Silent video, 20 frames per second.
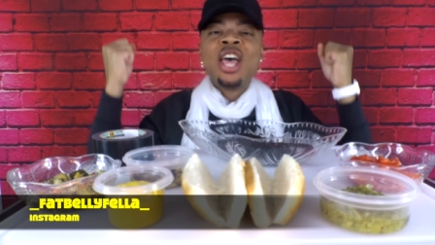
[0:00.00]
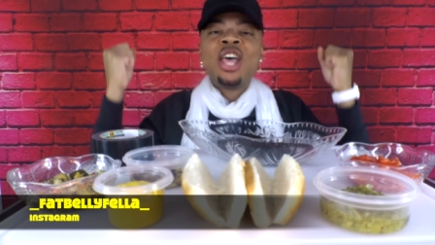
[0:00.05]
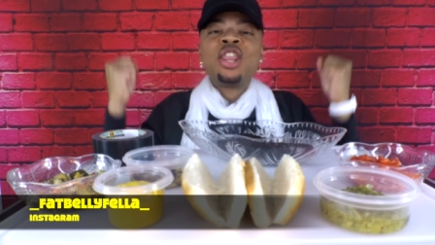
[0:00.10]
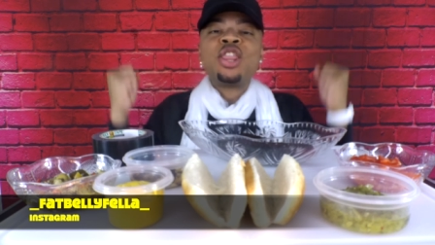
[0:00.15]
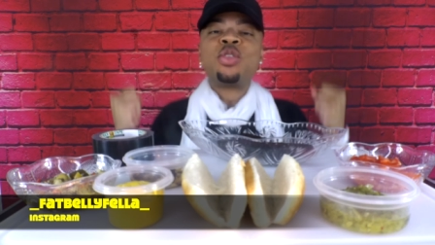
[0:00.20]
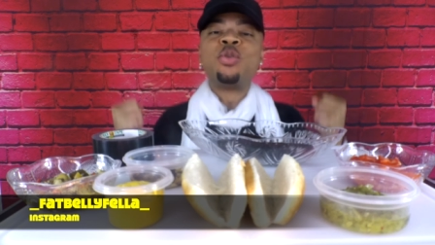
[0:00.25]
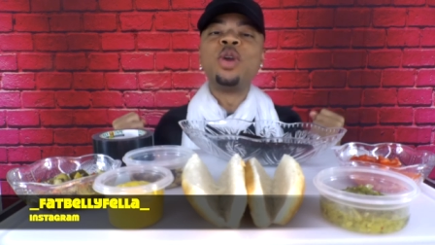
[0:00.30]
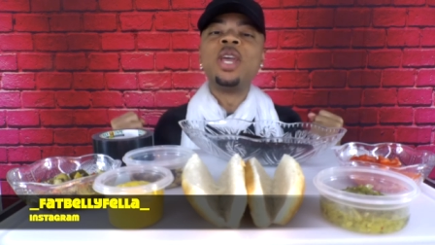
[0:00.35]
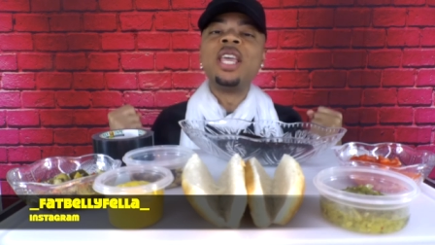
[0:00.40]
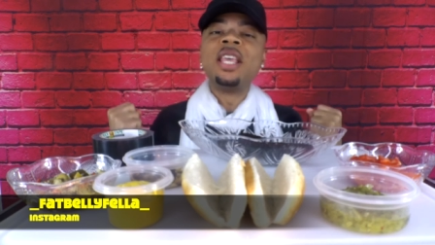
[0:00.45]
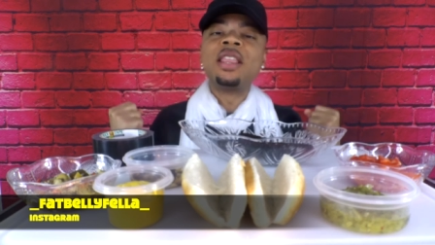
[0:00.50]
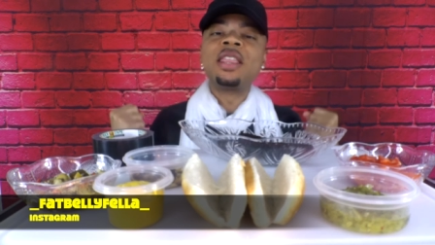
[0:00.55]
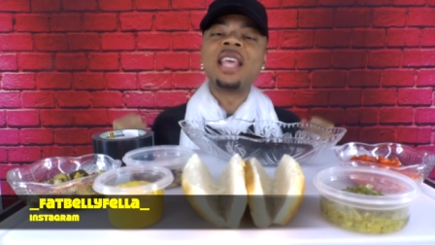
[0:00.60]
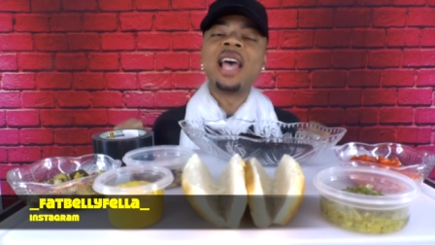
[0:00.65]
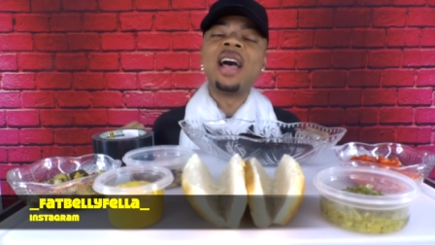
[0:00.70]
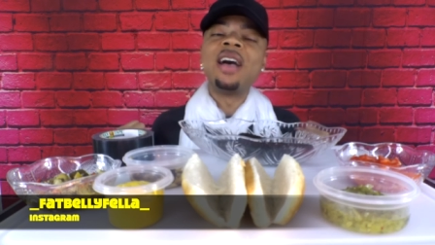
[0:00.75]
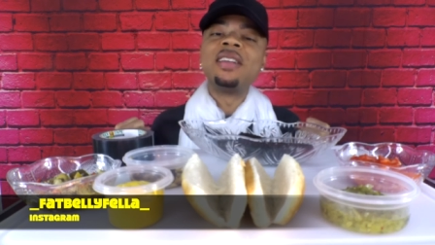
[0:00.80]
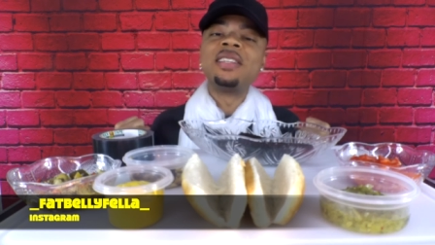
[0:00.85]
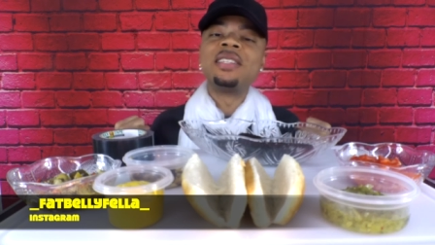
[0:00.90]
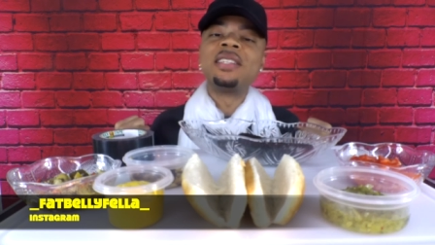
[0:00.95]
three
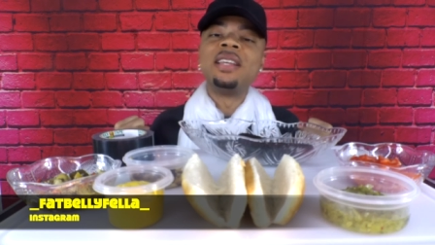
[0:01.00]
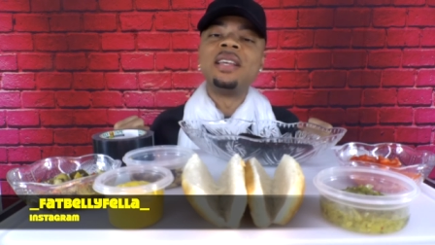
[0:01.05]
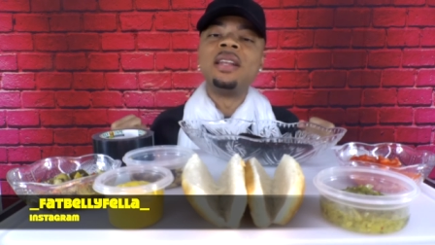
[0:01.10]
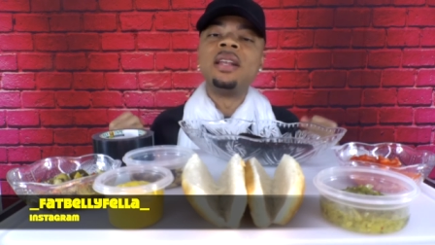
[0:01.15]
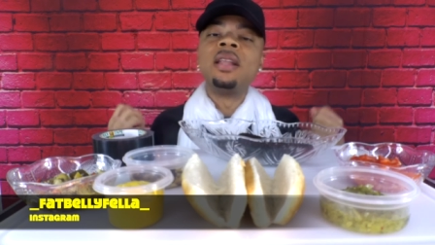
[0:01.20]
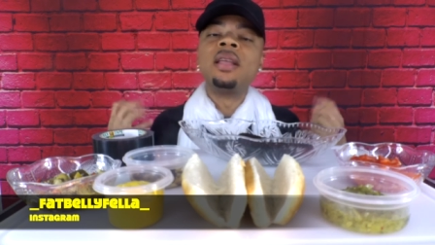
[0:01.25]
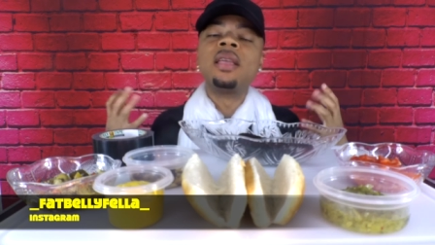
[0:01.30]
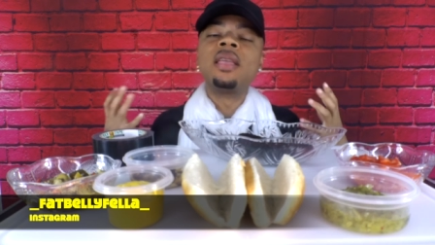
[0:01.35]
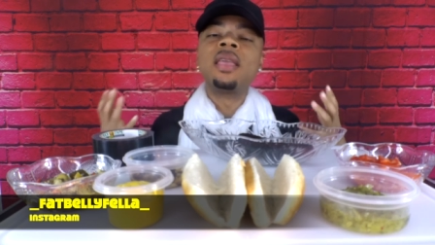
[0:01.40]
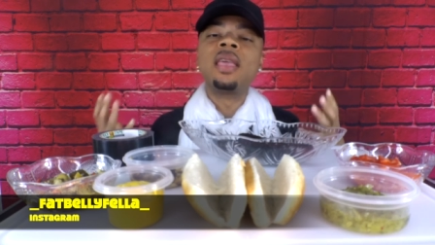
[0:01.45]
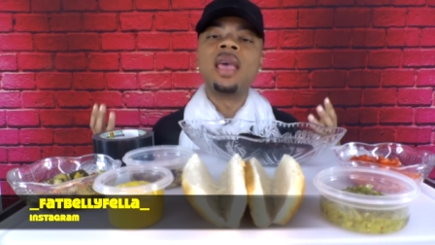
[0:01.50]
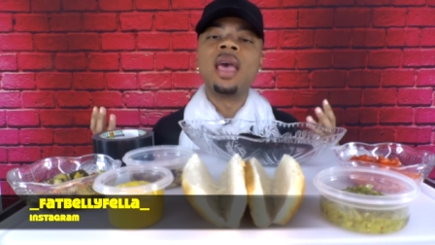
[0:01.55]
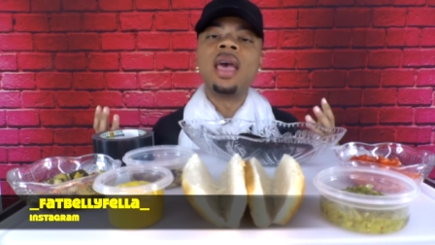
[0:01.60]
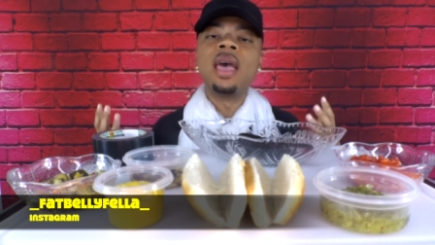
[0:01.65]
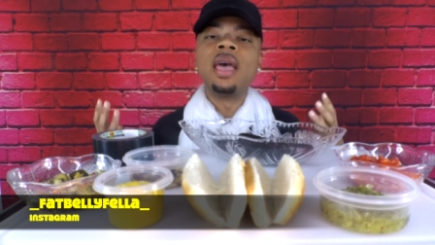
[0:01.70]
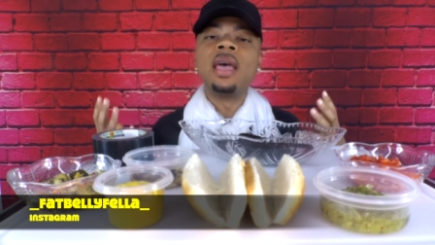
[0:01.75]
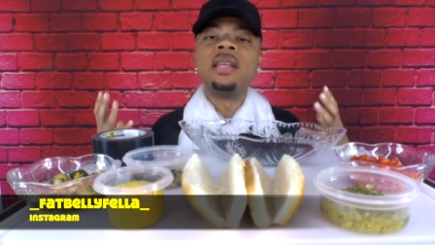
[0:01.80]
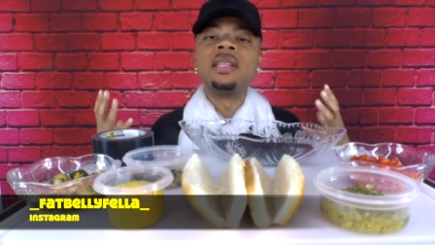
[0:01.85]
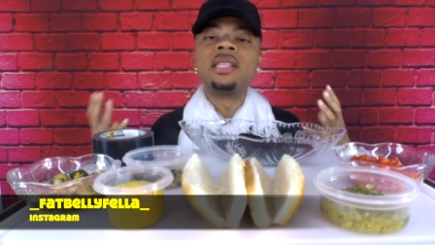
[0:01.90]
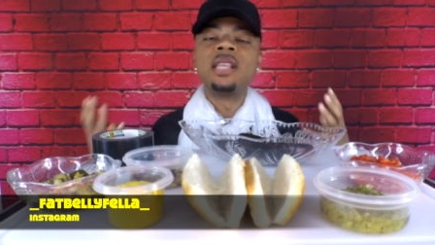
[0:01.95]
thousand
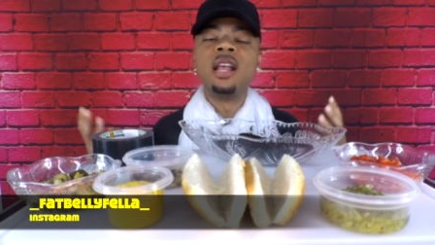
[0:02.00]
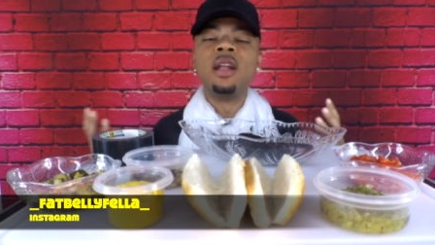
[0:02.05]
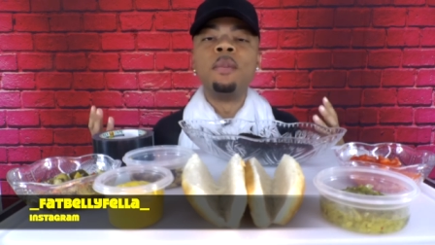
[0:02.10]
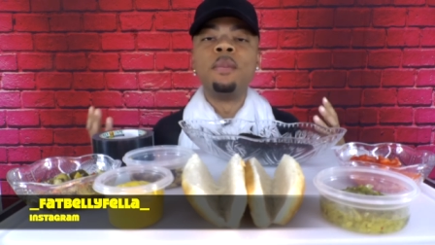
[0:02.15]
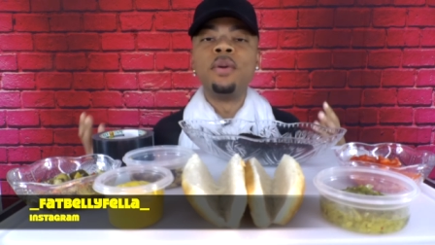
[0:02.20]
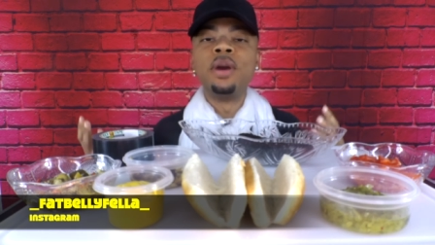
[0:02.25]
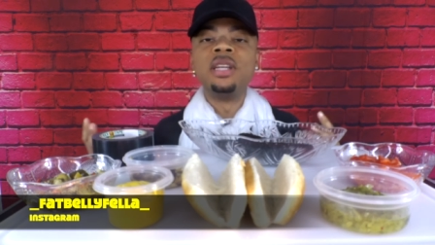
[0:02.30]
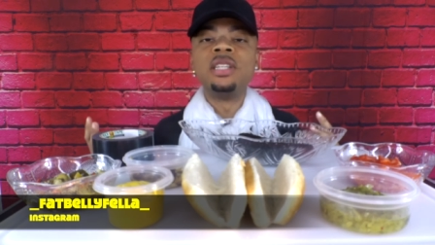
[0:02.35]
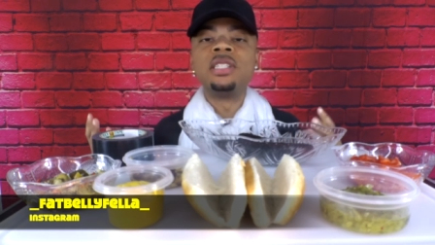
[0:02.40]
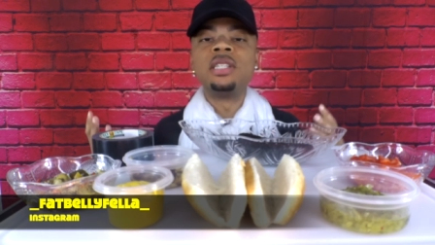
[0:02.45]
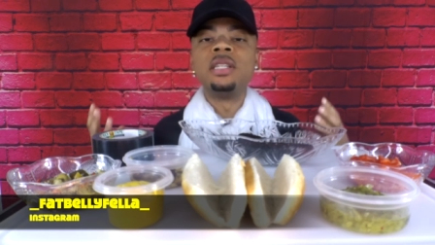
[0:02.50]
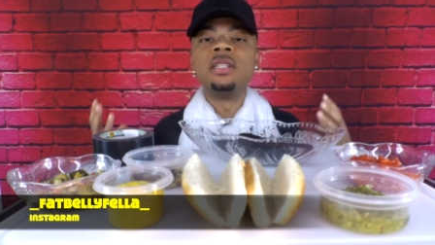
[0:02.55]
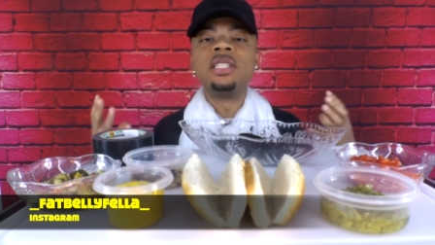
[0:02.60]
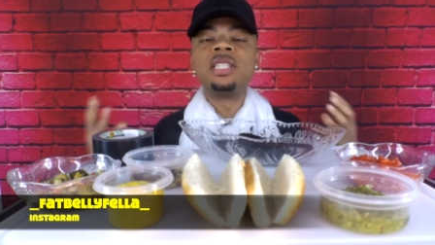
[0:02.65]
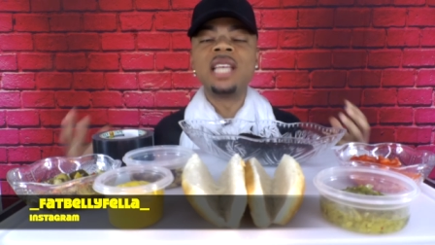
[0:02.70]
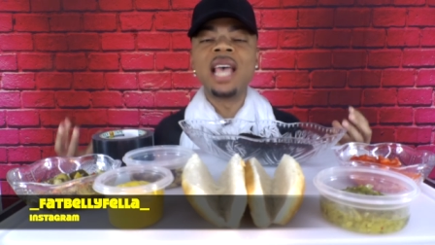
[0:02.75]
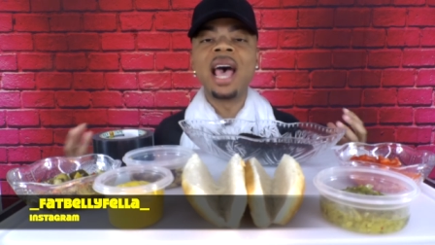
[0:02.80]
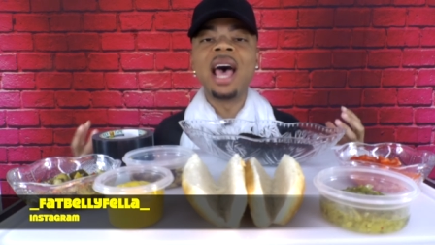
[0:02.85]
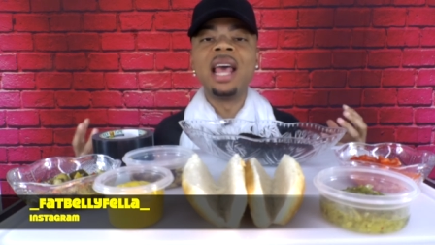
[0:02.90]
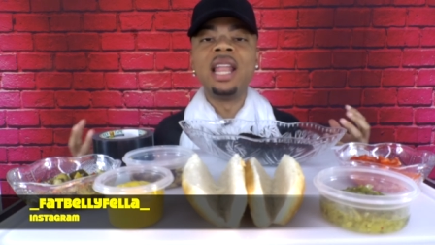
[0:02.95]
K celebration
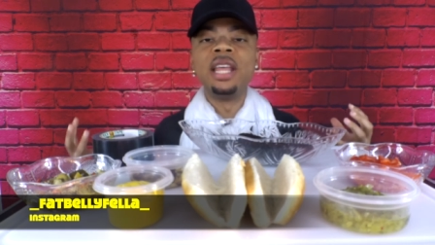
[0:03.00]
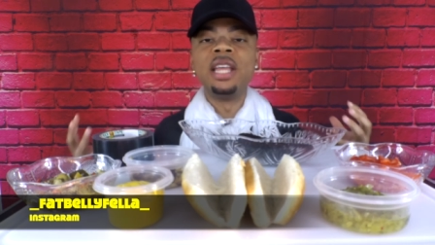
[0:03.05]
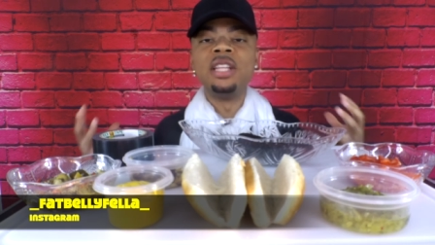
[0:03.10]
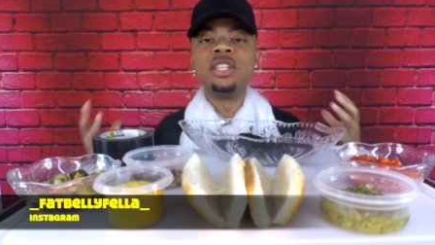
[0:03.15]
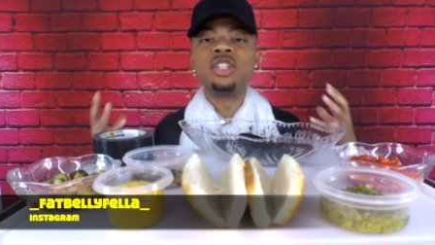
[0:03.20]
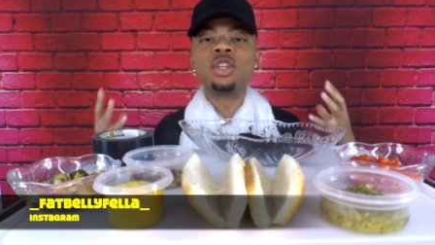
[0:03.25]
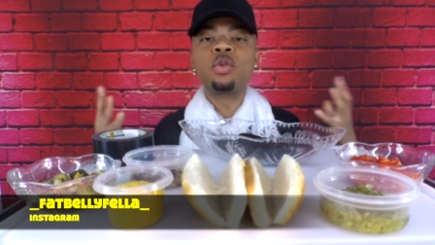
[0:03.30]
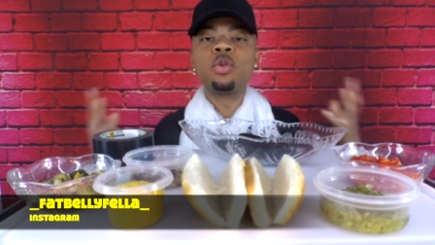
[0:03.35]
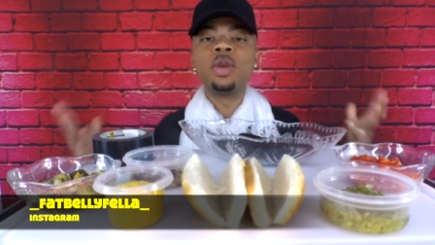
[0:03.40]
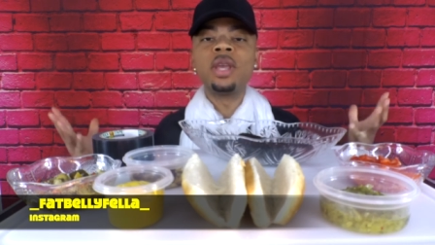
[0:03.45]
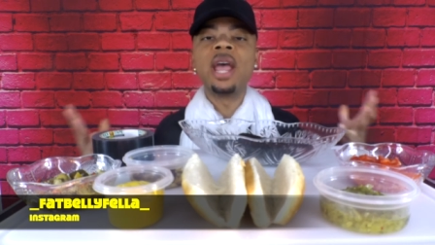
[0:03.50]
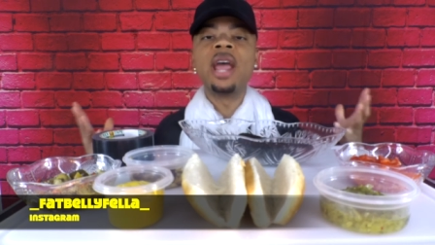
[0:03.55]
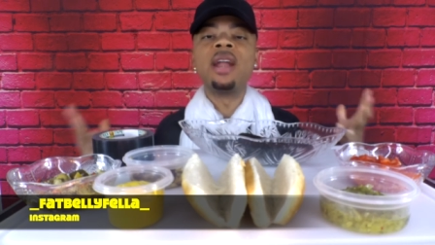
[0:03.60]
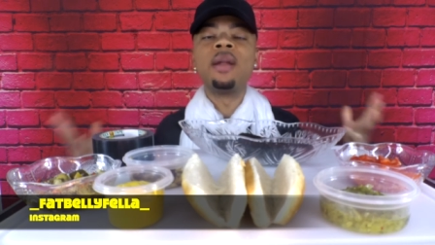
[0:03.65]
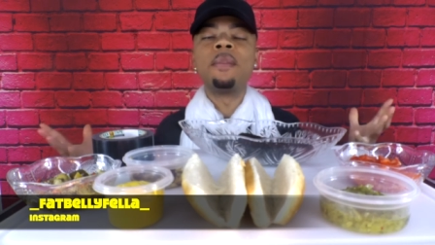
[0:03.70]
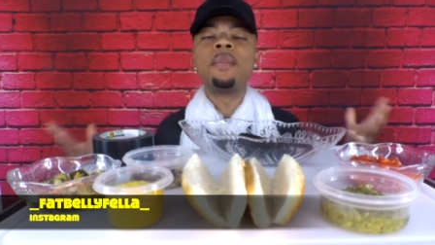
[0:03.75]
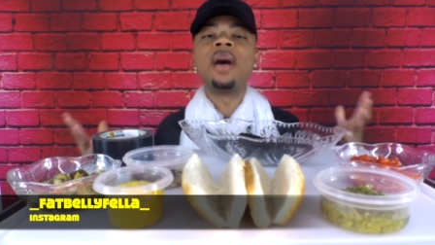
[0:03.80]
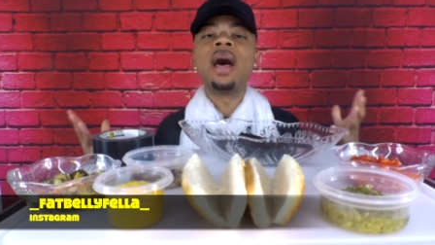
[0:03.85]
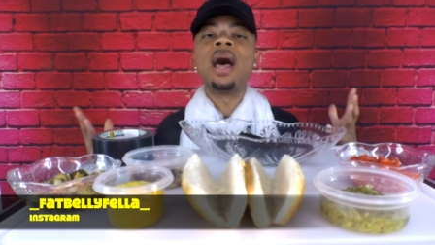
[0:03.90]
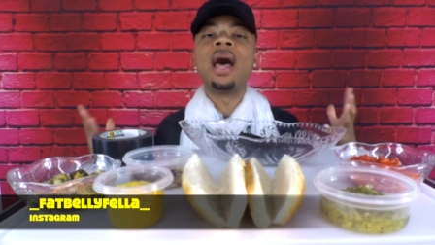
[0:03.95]
challenge
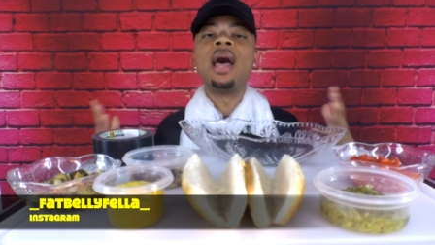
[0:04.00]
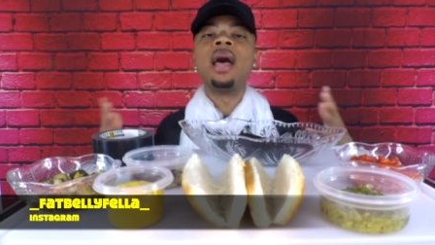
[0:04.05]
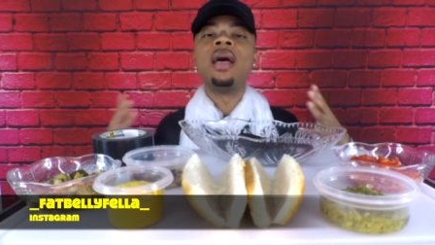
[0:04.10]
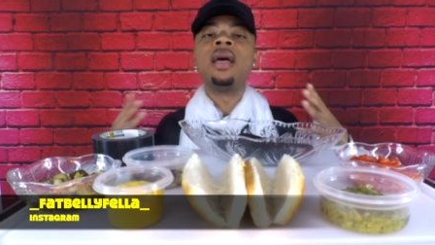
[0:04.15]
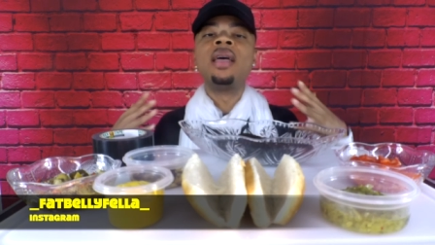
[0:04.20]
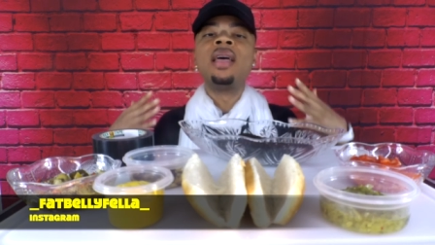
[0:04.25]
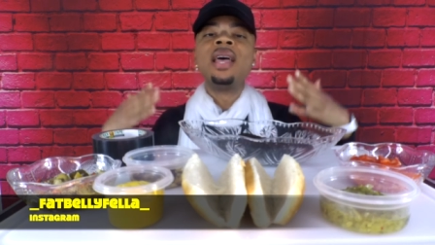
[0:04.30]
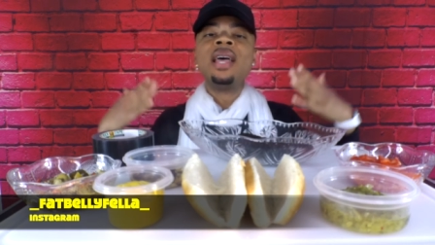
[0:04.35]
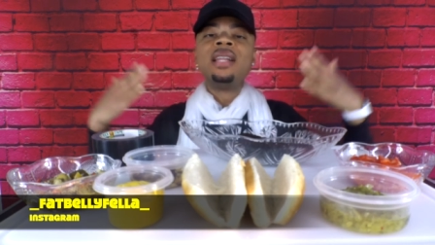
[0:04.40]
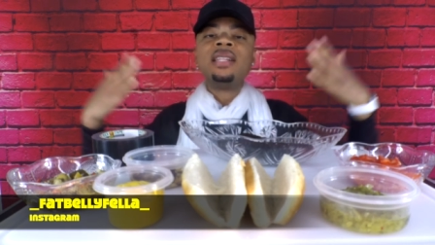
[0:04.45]
created by